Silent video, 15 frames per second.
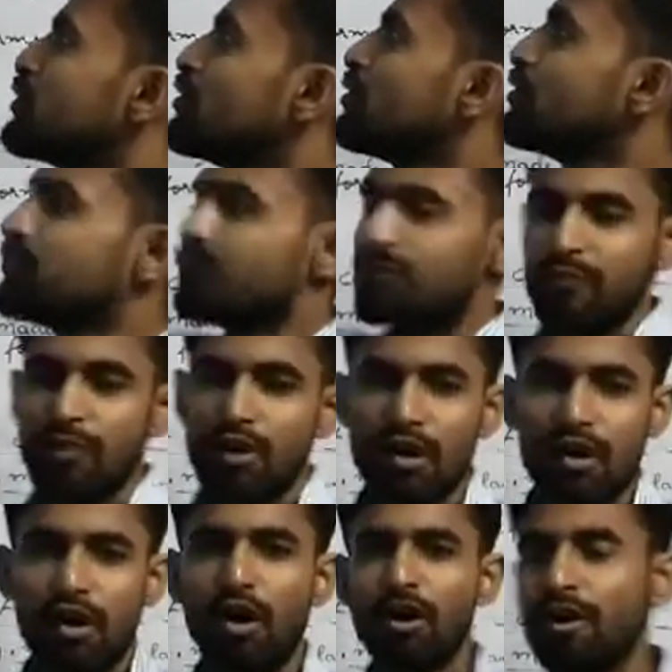So
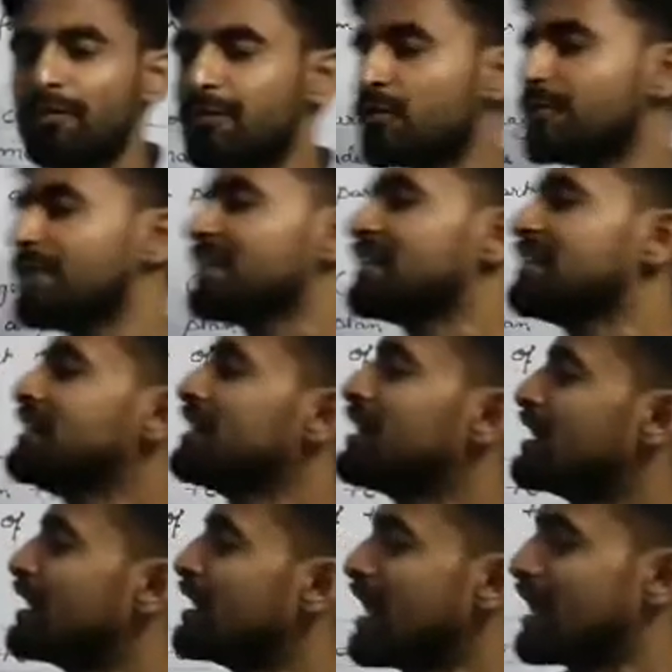all of you will
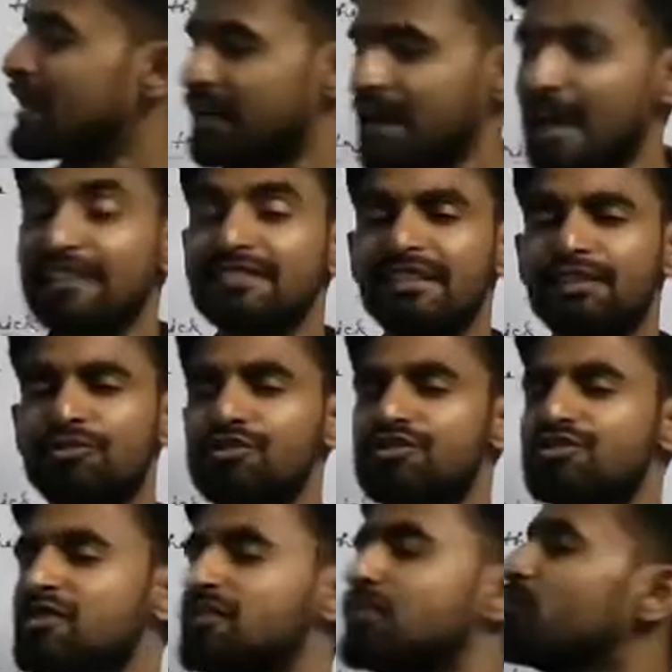raise a
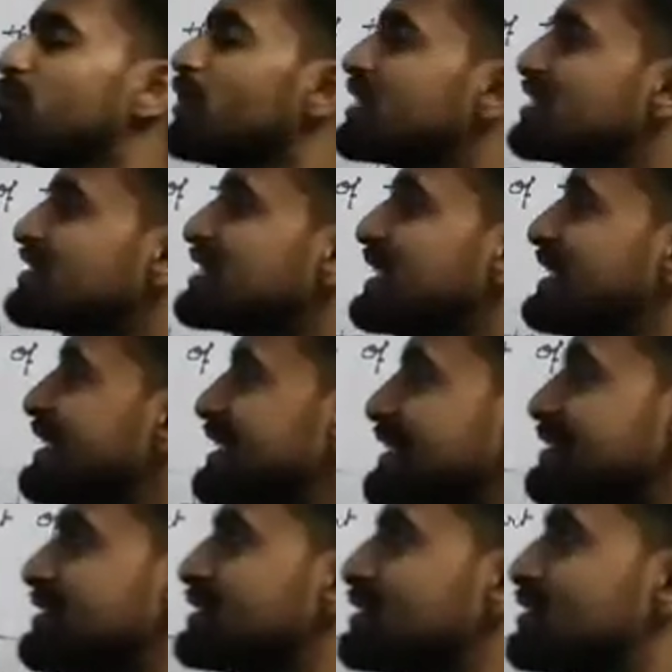question, what is
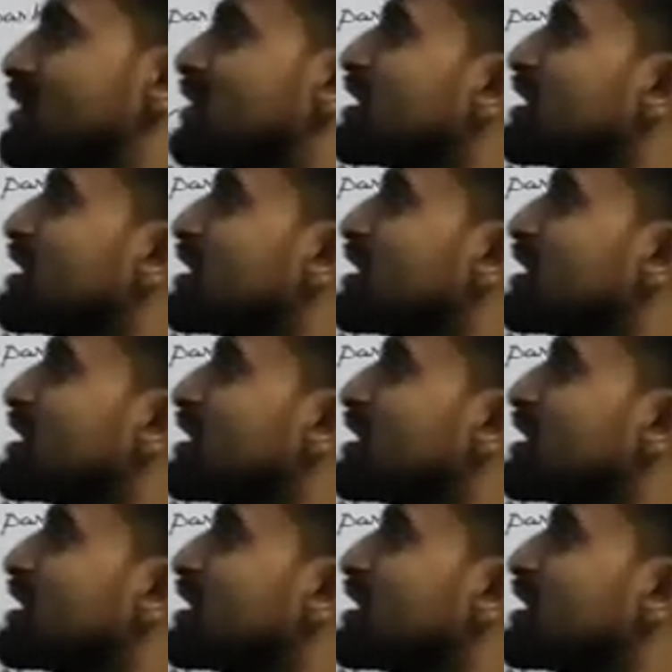sentence?